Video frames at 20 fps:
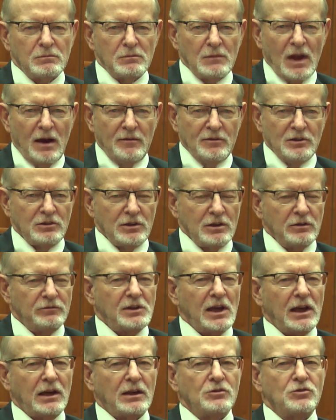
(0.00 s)
Obviously, you've
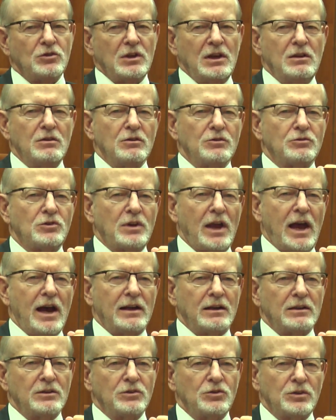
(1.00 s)
taken senior
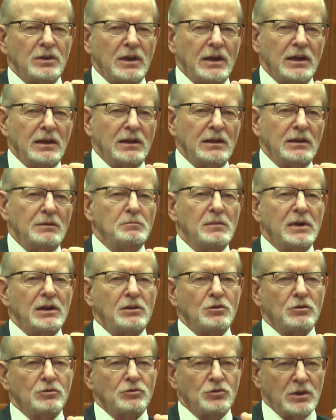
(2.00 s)
status,
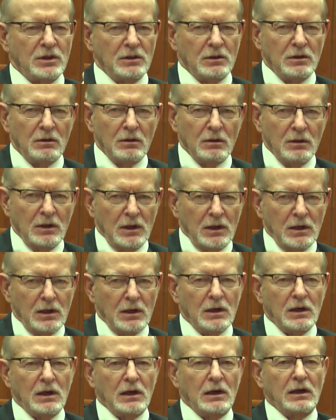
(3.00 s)
but you're still
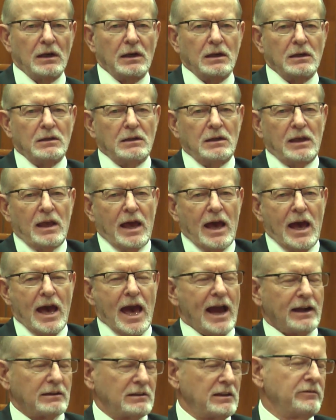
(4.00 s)

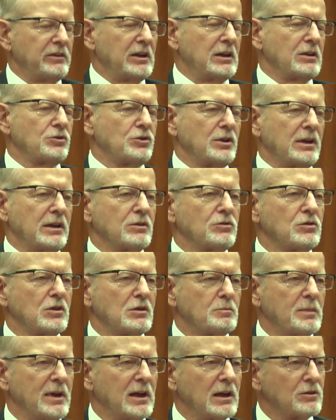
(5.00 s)
active in a sense
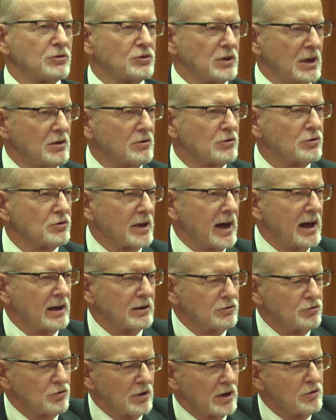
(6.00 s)
as being a senior
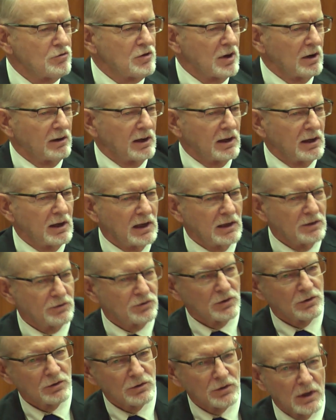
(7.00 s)
status judge, hearing
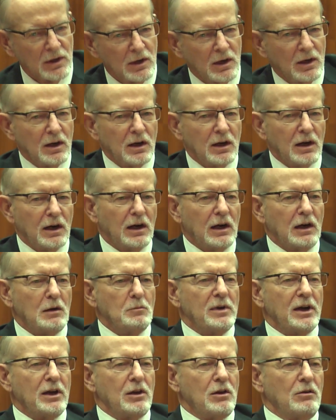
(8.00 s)
cases.
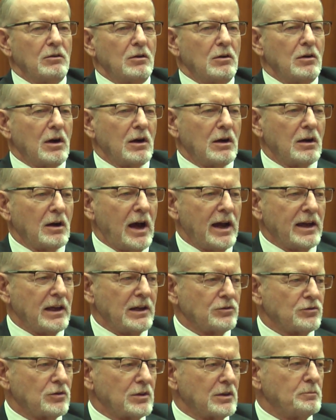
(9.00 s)
But you are, I
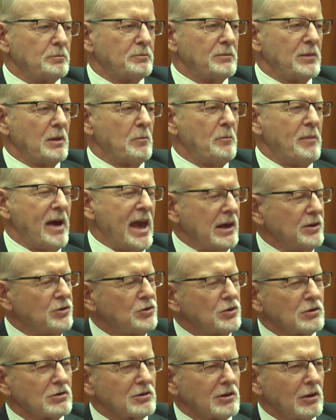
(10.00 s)
guess, the
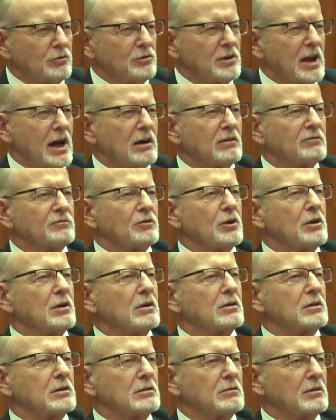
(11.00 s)
pace has slowed down for
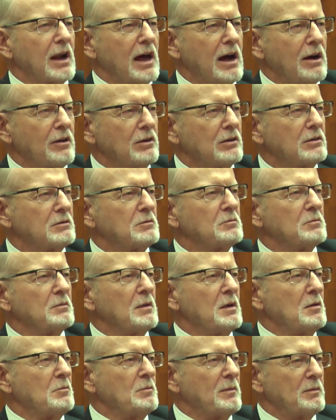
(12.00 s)
you to allow you to
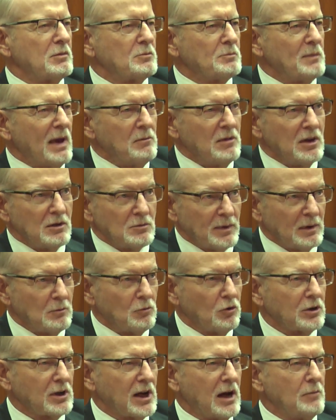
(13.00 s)
maybe spend
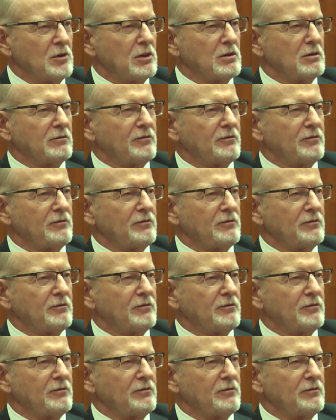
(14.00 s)
more time with your